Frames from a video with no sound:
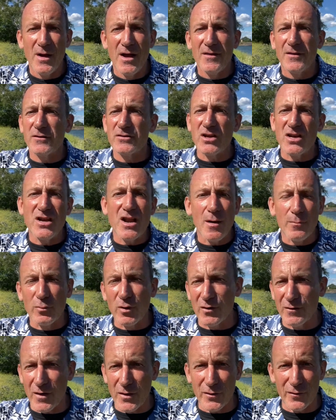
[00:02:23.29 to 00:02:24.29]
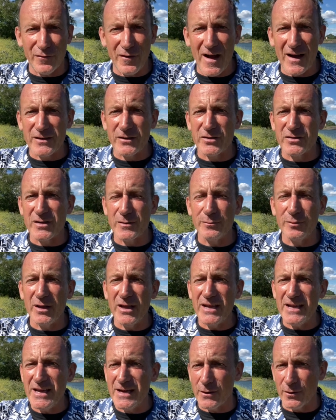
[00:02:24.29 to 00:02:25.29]
There's a number of other factors at
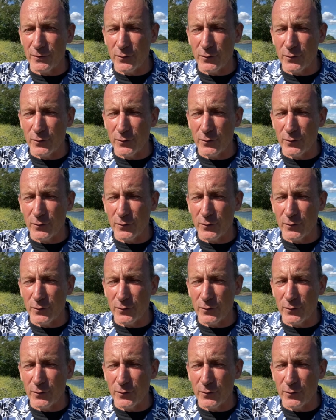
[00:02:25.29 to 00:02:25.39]
play here.